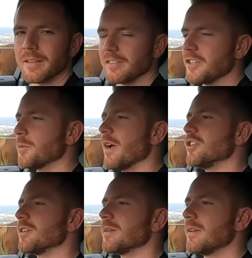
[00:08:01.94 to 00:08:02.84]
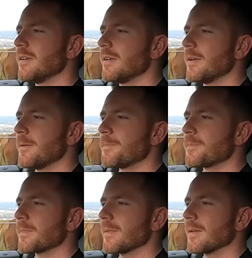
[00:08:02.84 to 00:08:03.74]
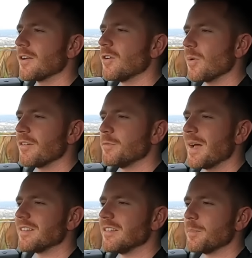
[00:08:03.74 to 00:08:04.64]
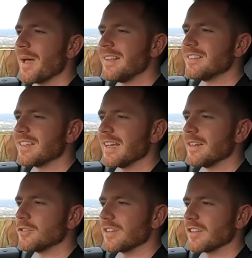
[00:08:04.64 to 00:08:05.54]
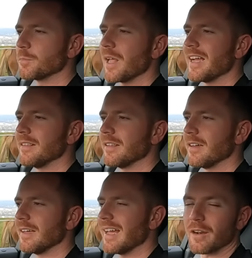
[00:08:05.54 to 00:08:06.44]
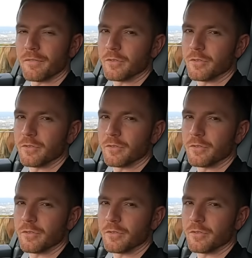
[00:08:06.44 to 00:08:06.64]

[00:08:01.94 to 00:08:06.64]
in this situation. I don't know whether it's better to paint it and just explain that it had a